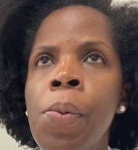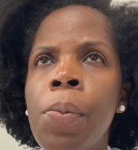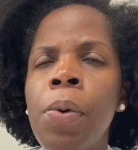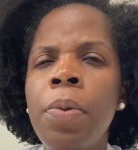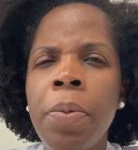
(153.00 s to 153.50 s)

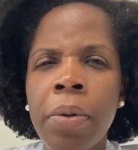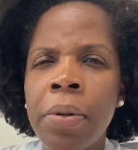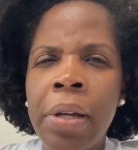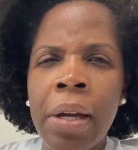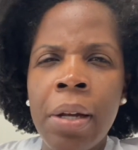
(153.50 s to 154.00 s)
where people are
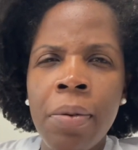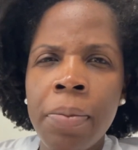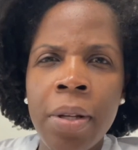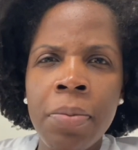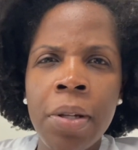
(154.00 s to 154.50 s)
dying from
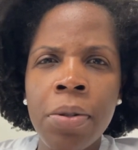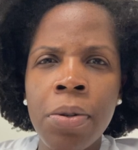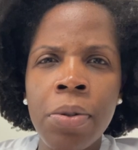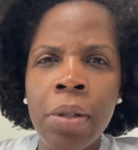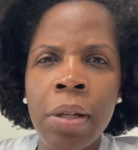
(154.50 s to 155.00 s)
cosmetic
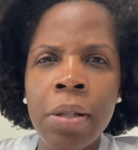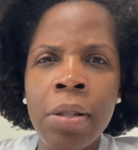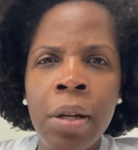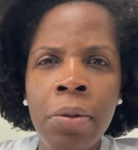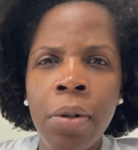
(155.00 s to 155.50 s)
surgery. Like, it's
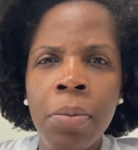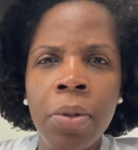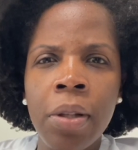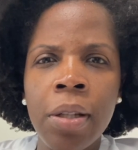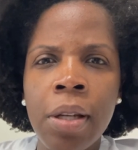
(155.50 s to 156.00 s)
not normal.
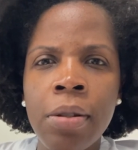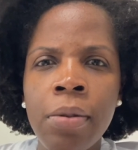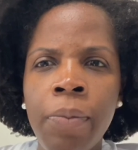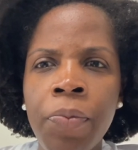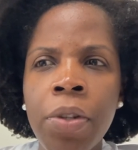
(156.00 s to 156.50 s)
Like,
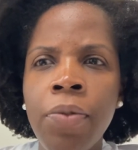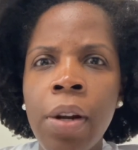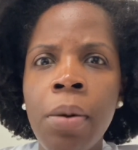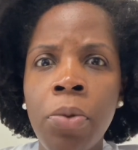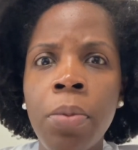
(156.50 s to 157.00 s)
it's very
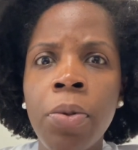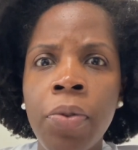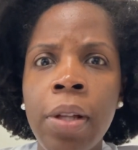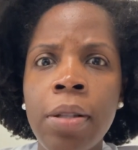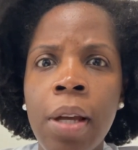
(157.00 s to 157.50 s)
abnormal for
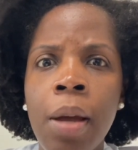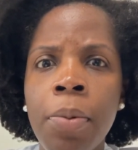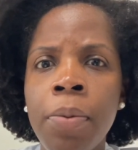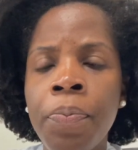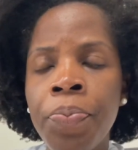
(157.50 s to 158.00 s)
that to
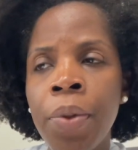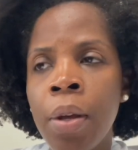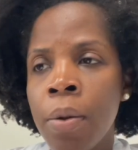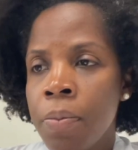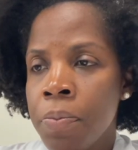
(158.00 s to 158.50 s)
happen.
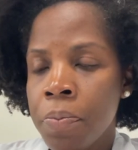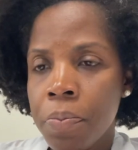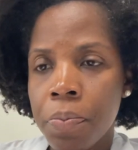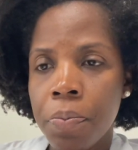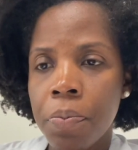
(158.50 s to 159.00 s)

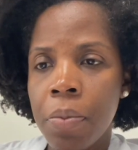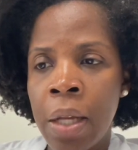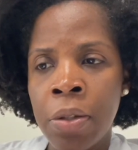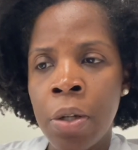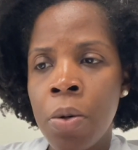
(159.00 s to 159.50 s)

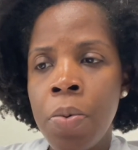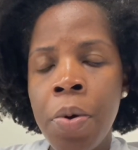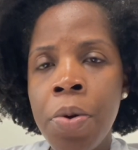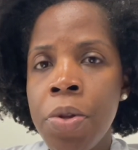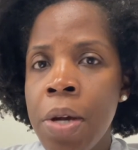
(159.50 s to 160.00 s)
And so
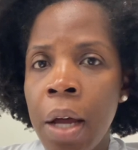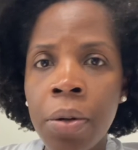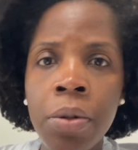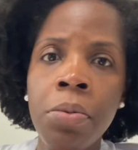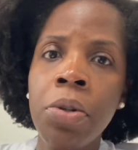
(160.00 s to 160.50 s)
you got to
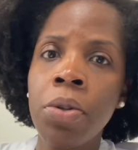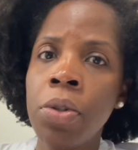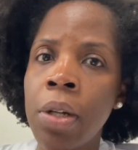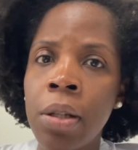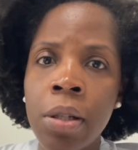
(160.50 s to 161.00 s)
do research. You
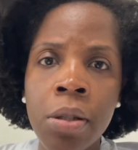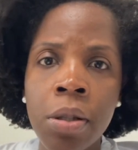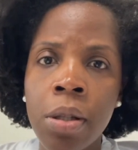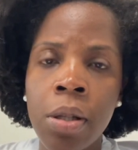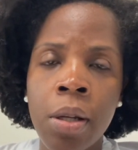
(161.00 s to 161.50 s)
got to look into
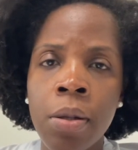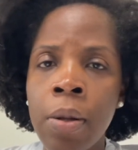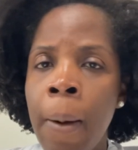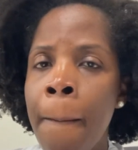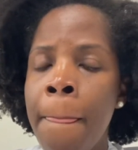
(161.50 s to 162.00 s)
these things.
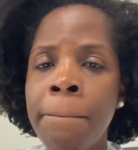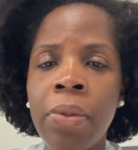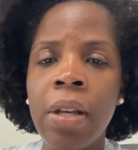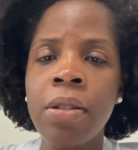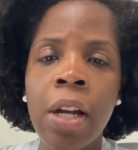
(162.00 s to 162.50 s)

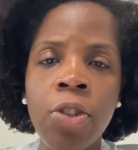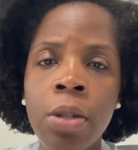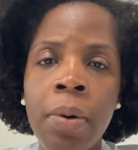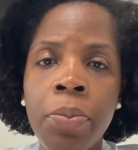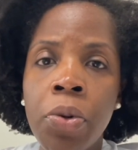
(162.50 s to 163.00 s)
It's not just
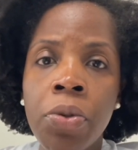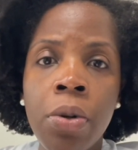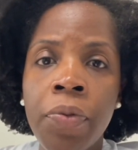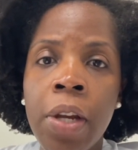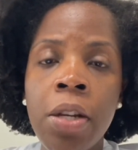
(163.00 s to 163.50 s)
about board
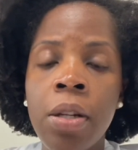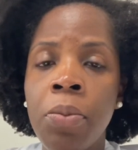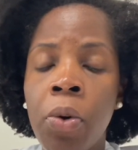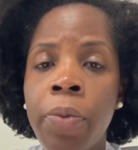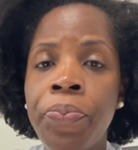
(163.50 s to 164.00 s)
certification
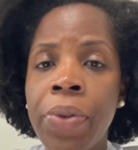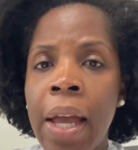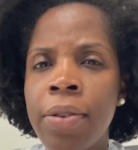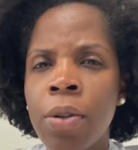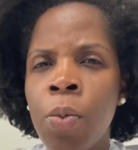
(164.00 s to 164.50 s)
anymore.
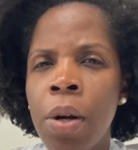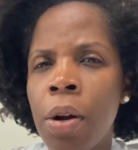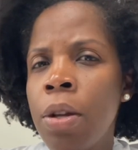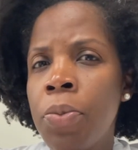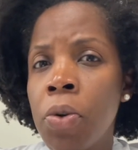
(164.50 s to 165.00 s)
Ask, what are
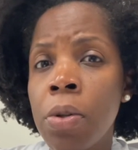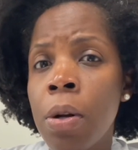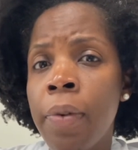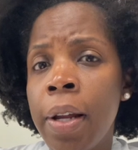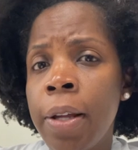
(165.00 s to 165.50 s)
you board
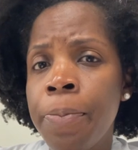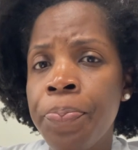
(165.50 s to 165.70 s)
certified in?